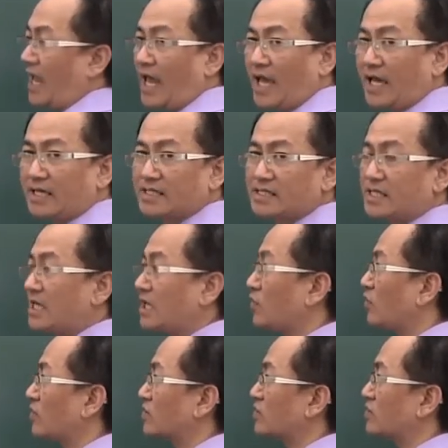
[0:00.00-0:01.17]
x
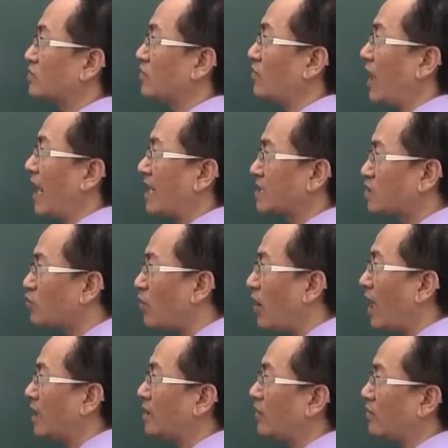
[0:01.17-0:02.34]
equals to
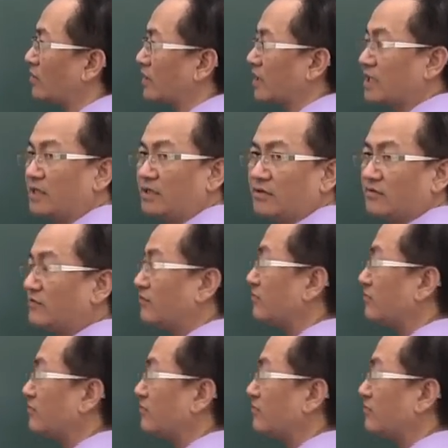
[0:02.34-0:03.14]
x1 on the curve.